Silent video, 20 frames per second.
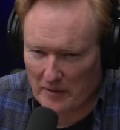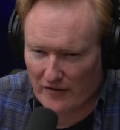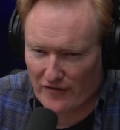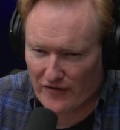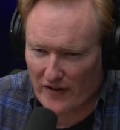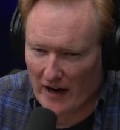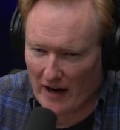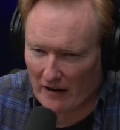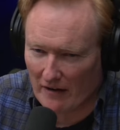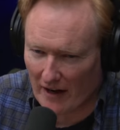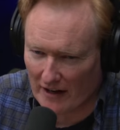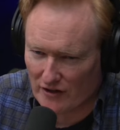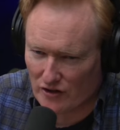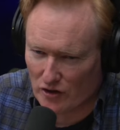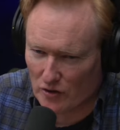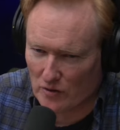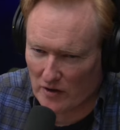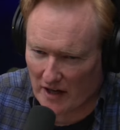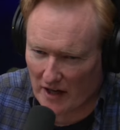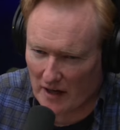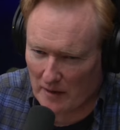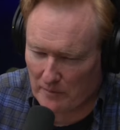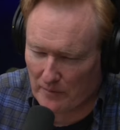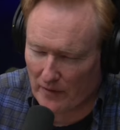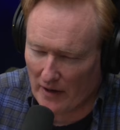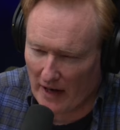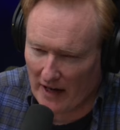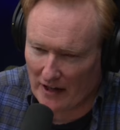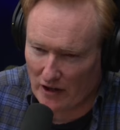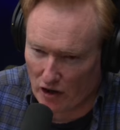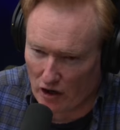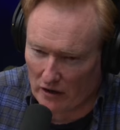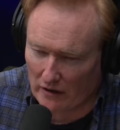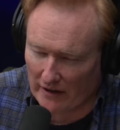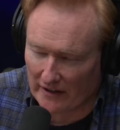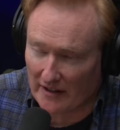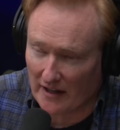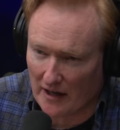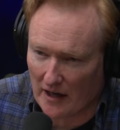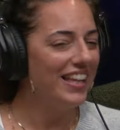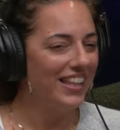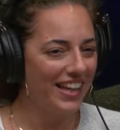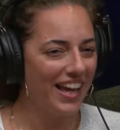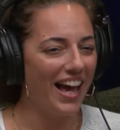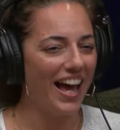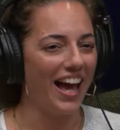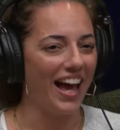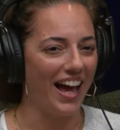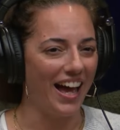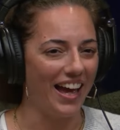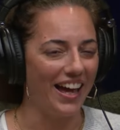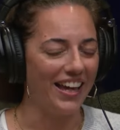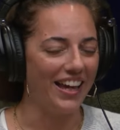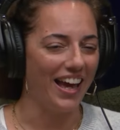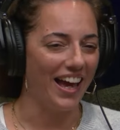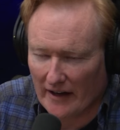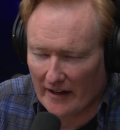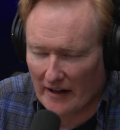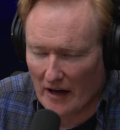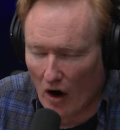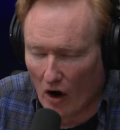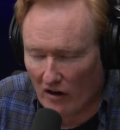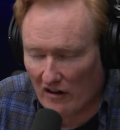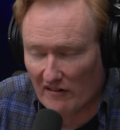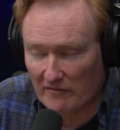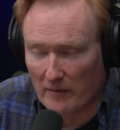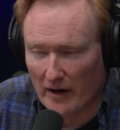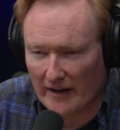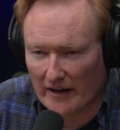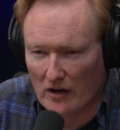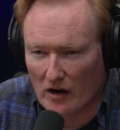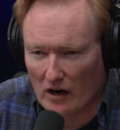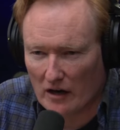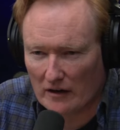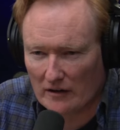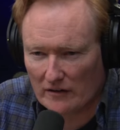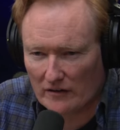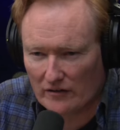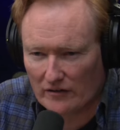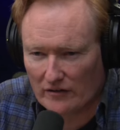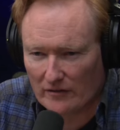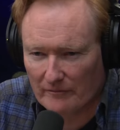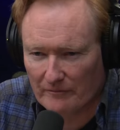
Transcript: fair, I do keep a urine cup. Yeah, yeah. In all of my cars,